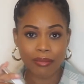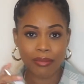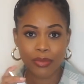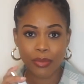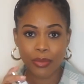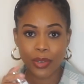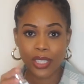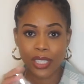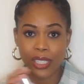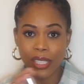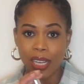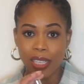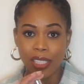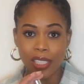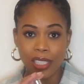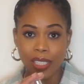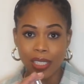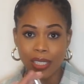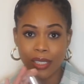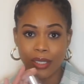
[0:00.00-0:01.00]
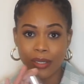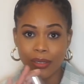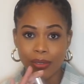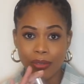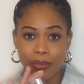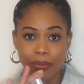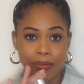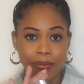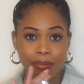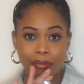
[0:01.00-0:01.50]
which is actually
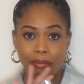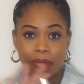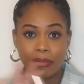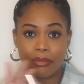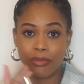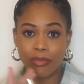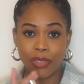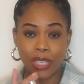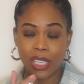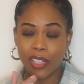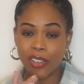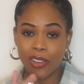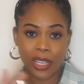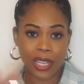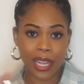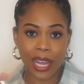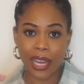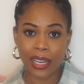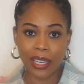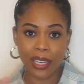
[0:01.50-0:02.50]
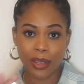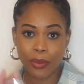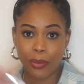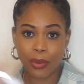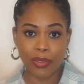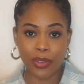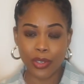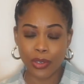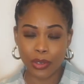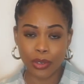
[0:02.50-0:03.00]
really uncanny with
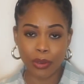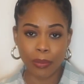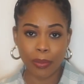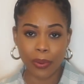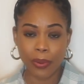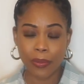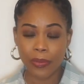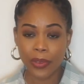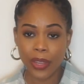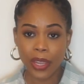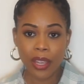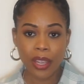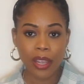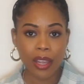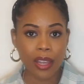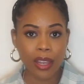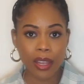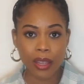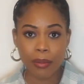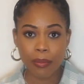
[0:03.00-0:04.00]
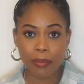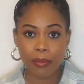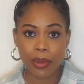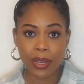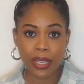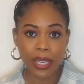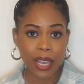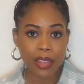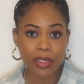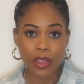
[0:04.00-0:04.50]
a dupe. But
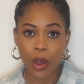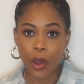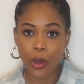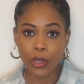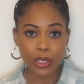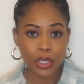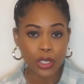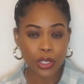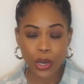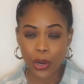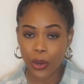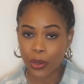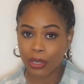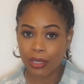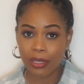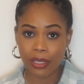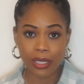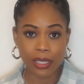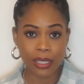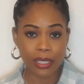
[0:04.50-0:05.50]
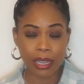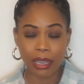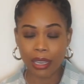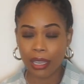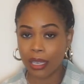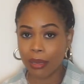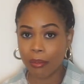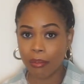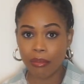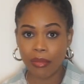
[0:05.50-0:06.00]
yeah, the undertone is the
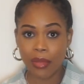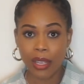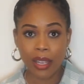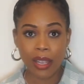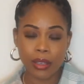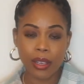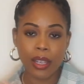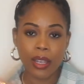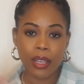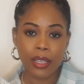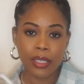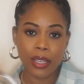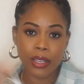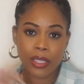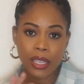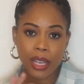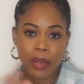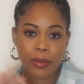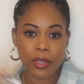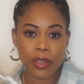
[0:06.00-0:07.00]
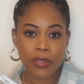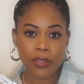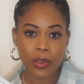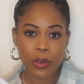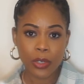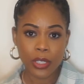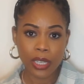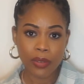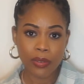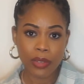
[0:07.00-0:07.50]
same. So in terms of
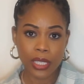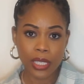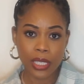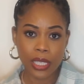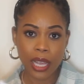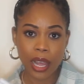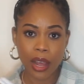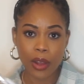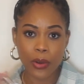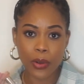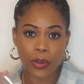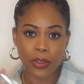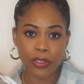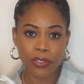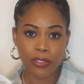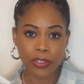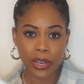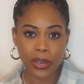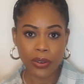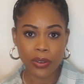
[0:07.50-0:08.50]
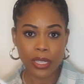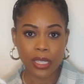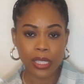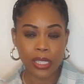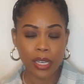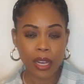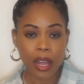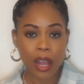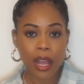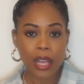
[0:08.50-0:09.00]
longevity, how long the fragrance
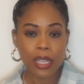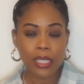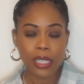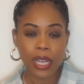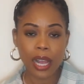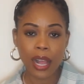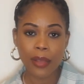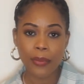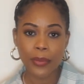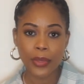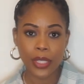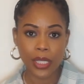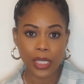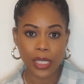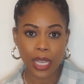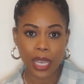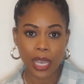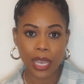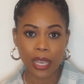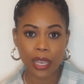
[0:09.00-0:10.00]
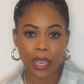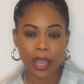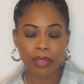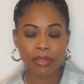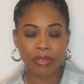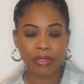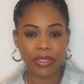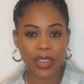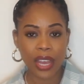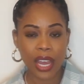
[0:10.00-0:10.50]
lasts, I would say
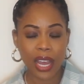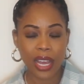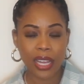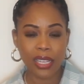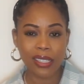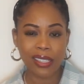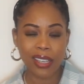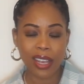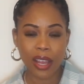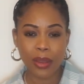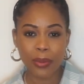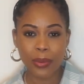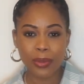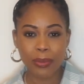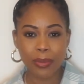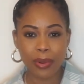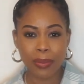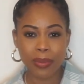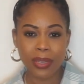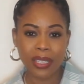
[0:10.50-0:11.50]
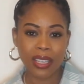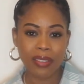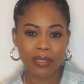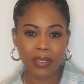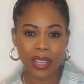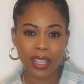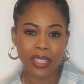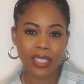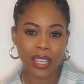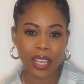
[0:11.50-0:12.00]
that I would probably give
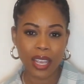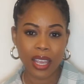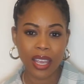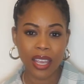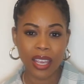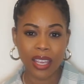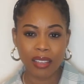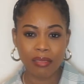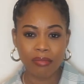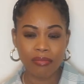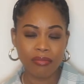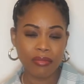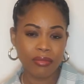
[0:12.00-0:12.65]
it a